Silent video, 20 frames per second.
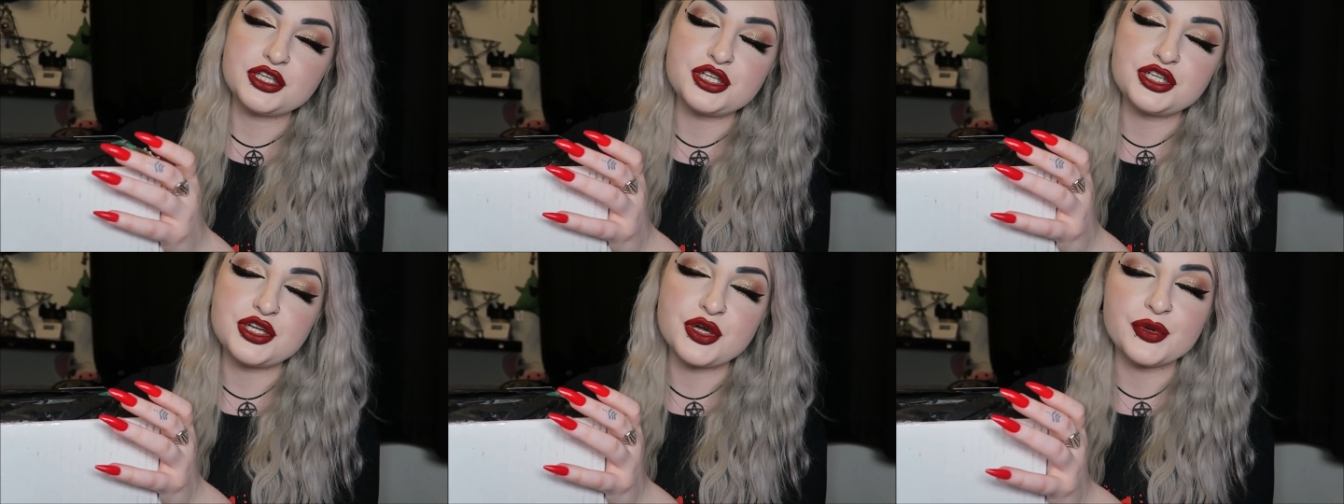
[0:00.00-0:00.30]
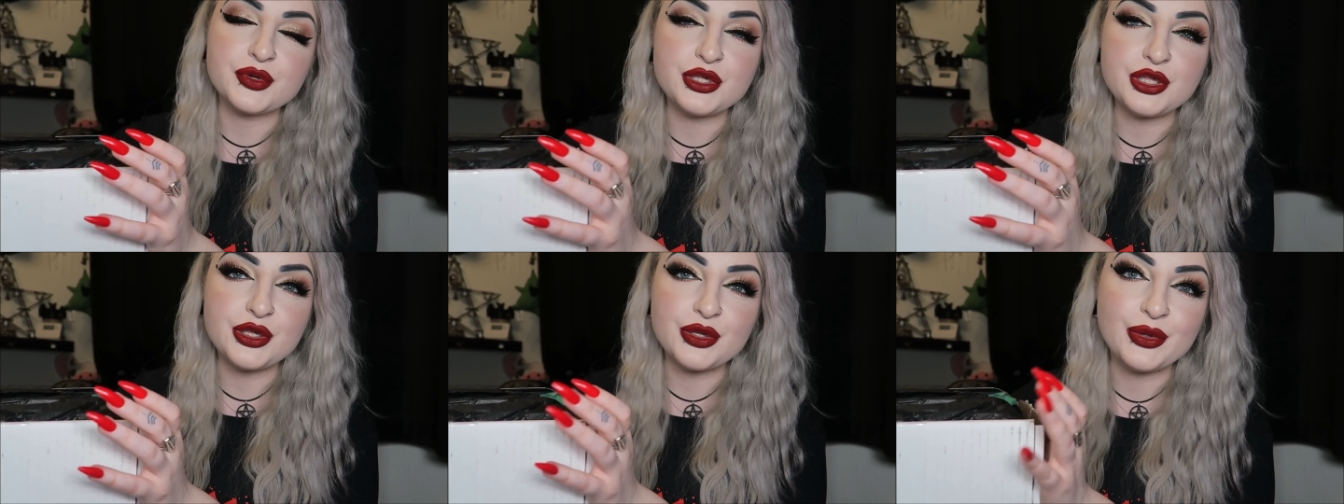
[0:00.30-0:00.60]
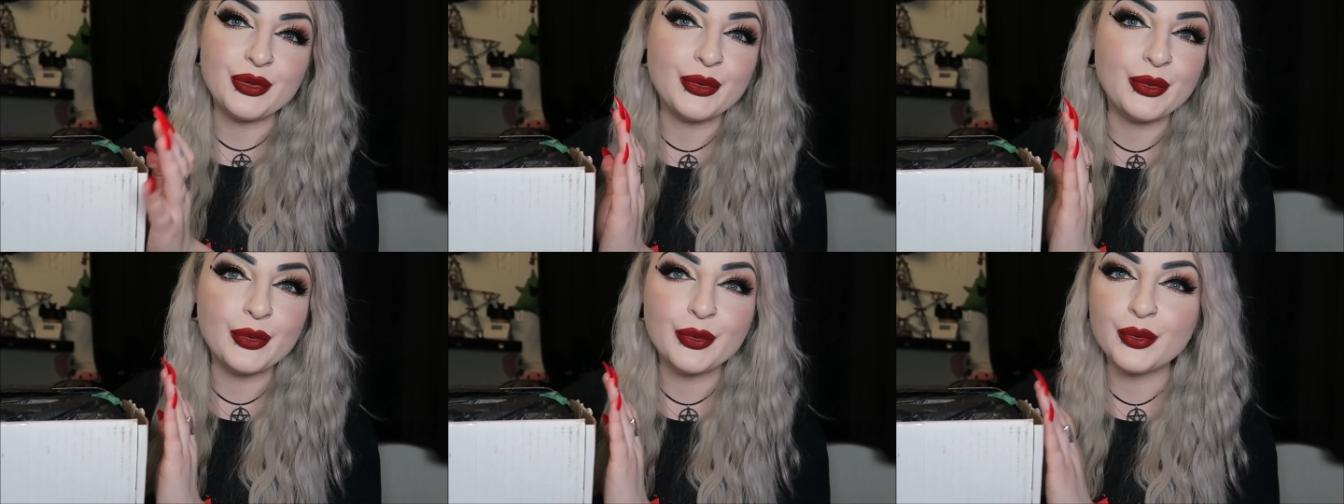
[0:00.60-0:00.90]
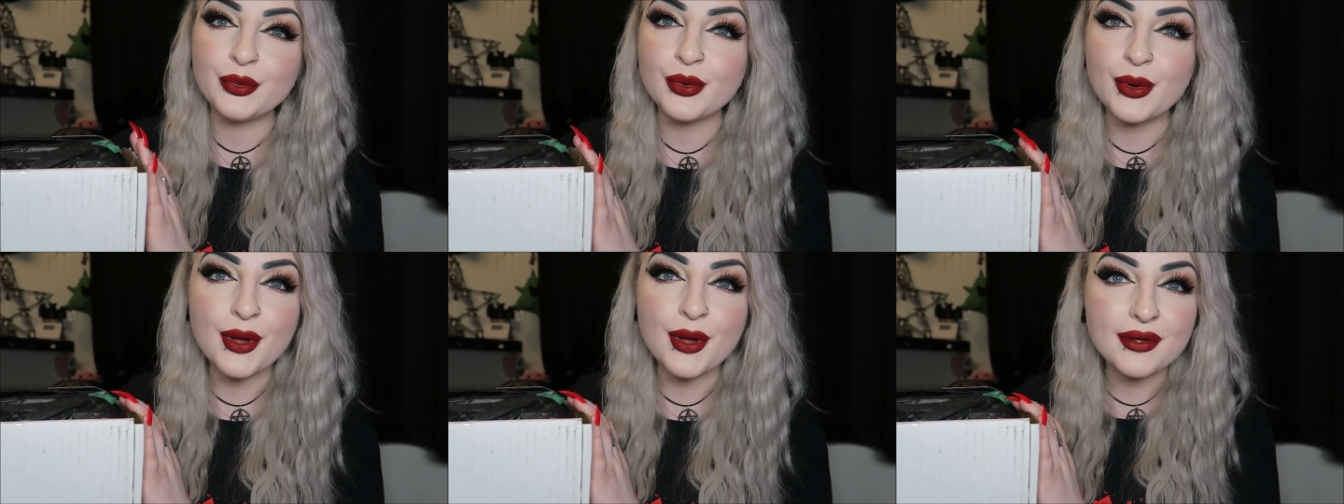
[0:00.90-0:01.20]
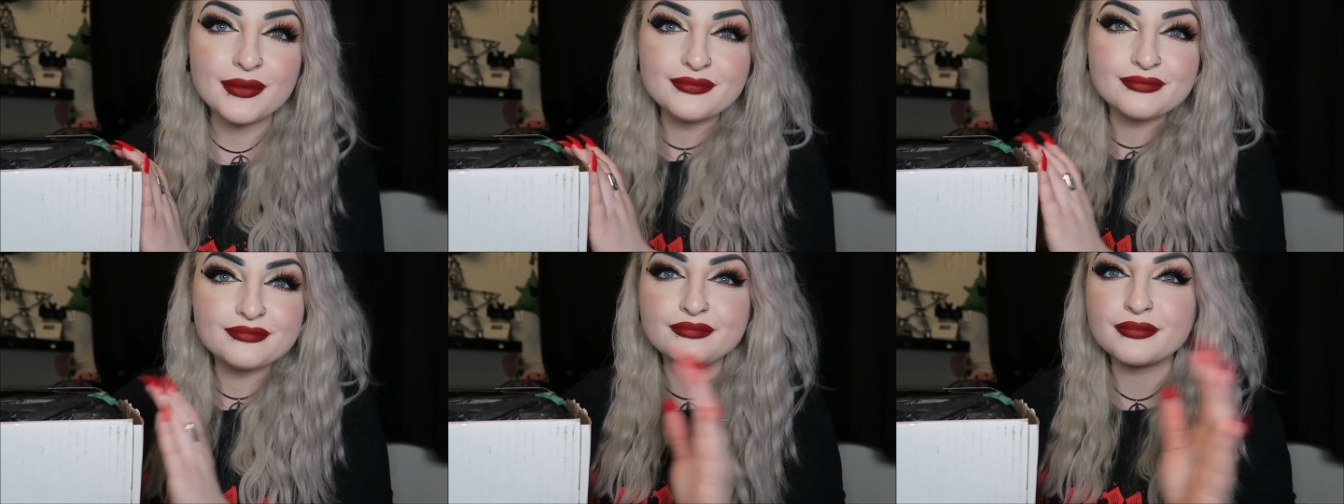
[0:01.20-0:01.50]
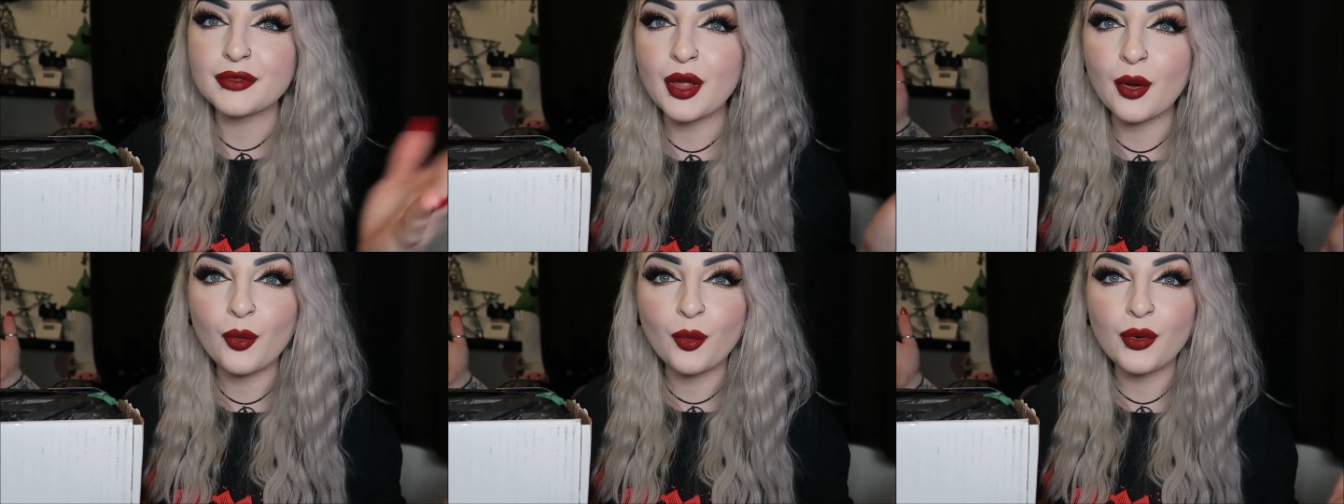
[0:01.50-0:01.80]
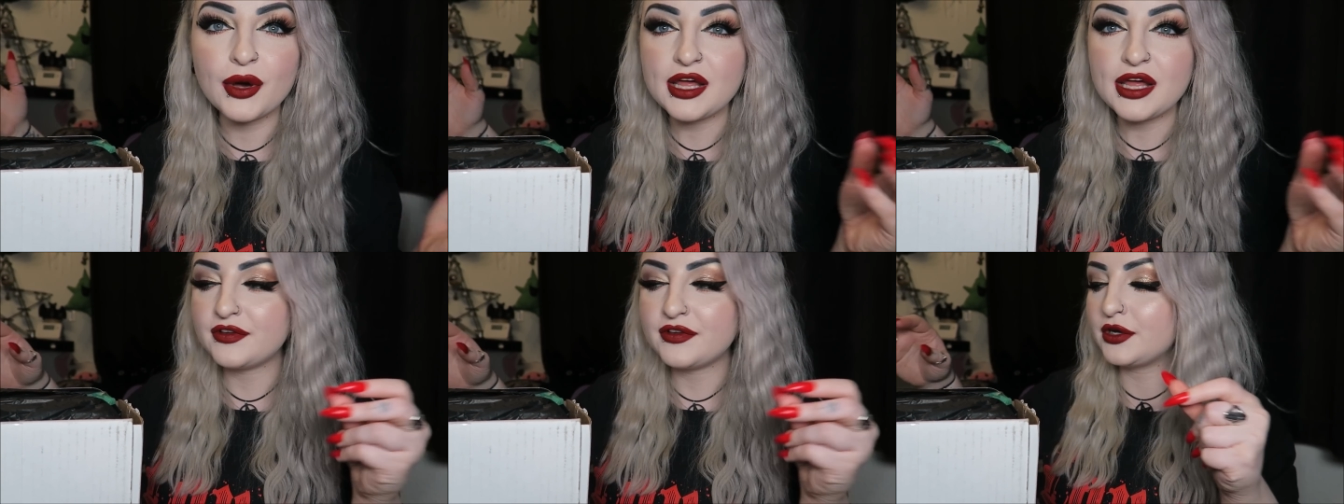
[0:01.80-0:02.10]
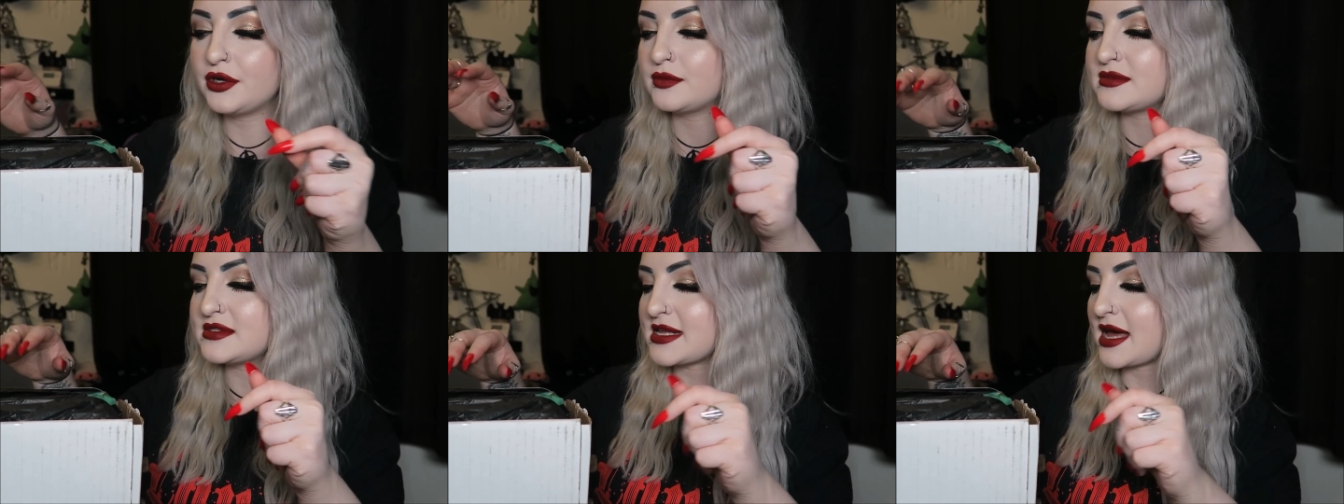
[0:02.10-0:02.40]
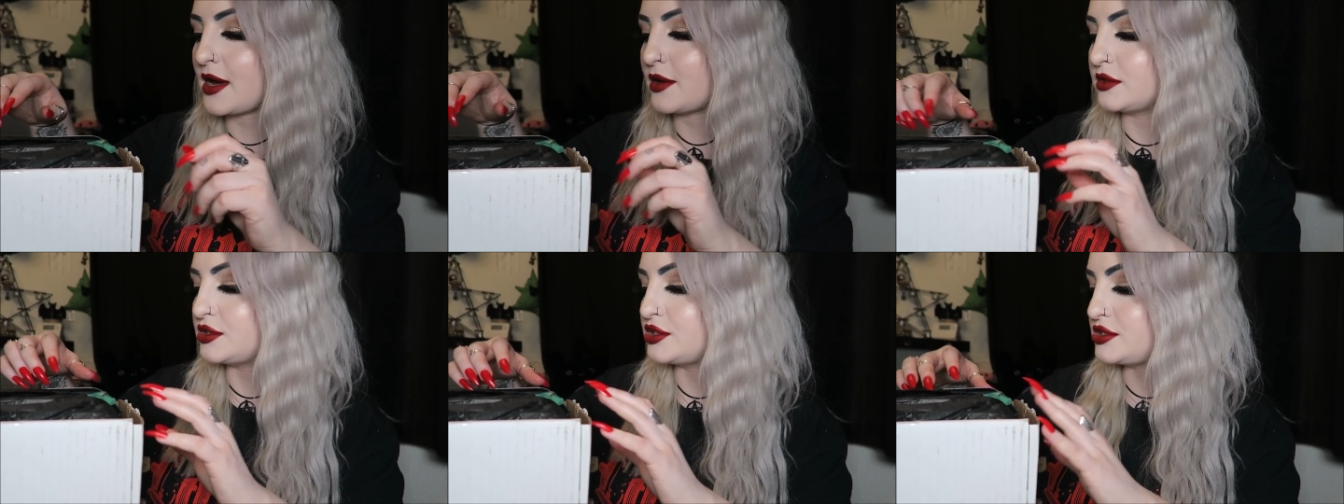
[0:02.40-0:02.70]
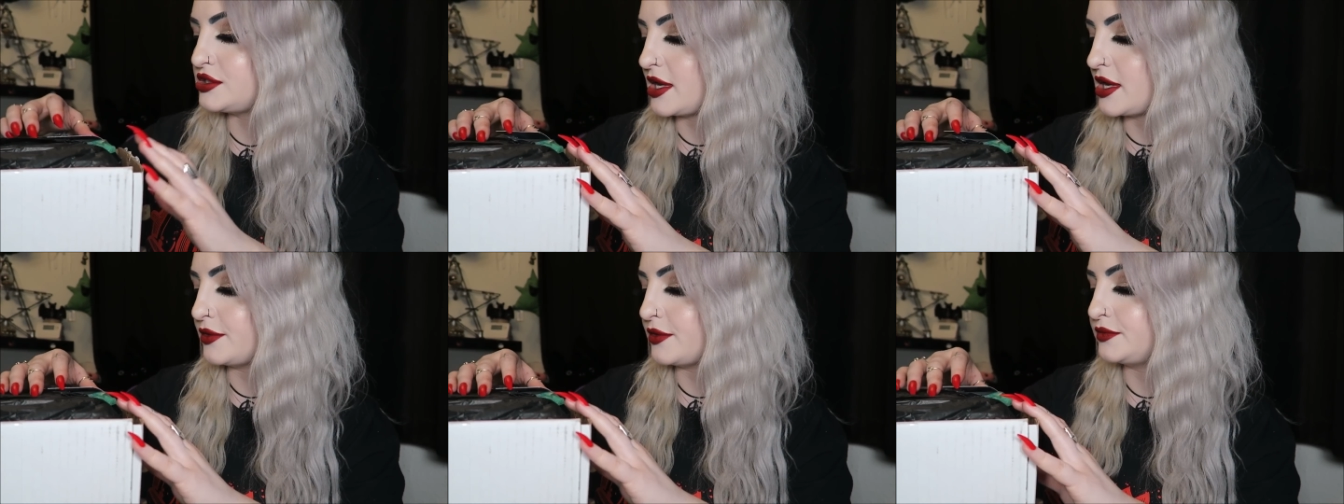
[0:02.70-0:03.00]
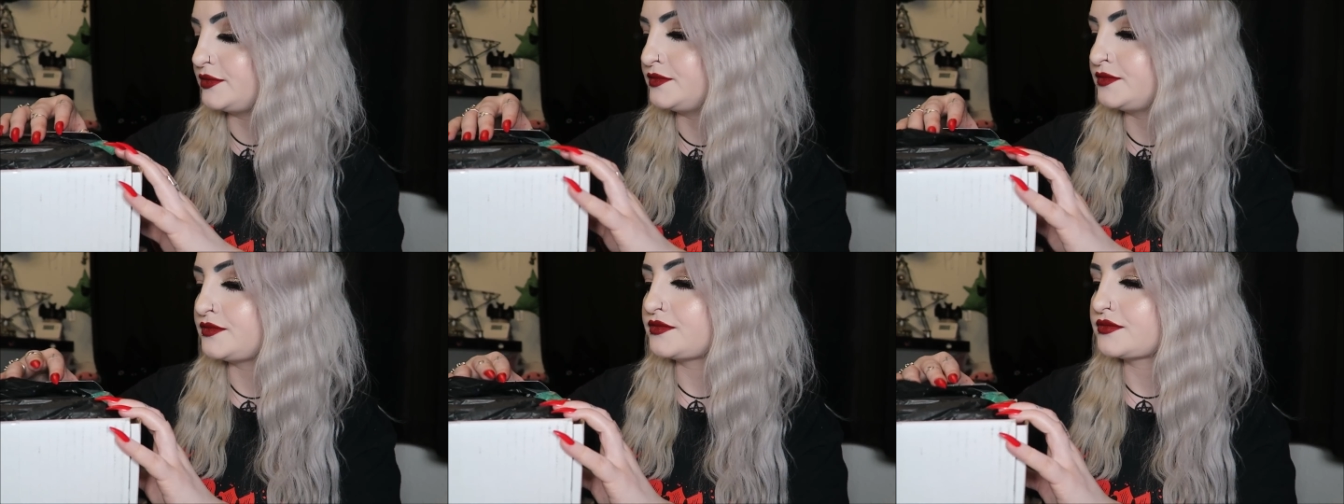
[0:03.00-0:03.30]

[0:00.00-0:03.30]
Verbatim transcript: show you whatever comes out. So